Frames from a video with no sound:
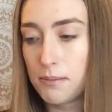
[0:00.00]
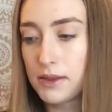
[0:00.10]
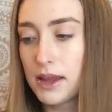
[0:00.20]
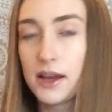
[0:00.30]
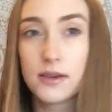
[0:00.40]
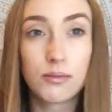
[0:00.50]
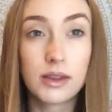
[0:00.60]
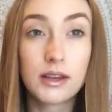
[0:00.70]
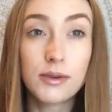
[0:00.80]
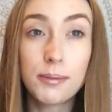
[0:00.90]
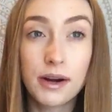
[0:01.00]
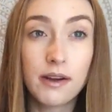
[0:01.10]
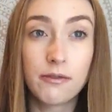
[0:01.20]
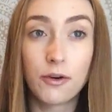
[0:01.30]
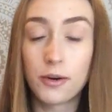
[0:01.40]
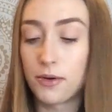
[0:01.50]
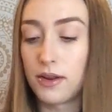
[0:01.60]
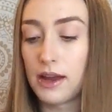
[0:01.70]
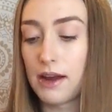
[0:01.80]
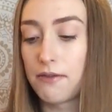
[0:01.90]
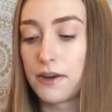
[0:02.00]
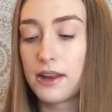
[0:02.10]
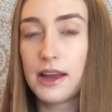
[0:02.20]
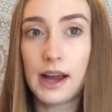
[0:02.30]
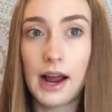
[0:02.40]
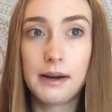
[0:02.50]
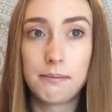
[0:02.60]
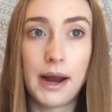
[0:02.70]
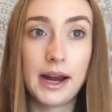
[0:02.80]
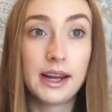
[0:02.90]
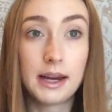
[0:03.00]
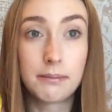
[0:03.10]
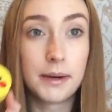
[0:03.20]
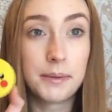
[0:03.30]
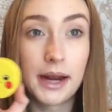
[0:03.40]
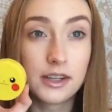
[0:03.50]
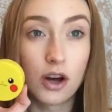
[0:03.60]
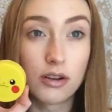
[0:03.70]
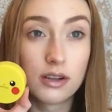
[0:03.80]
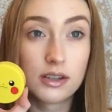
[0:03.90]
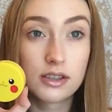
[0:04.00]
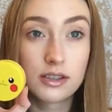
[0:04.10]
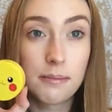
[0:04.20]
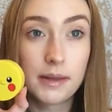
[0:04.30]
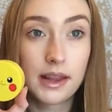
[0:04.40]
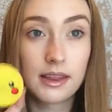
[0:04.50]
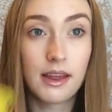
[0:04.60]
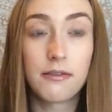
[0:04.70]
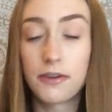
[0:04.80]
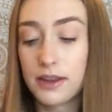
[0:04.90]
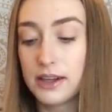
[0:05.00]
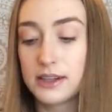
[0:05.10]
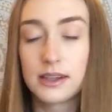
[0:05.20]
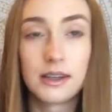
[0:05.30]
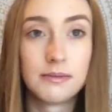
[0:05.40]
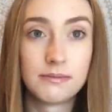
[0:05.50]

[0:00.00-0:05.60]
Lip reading: But these were pretty affordable. Like, I feel like I paid like maybe $8 or something like that for these.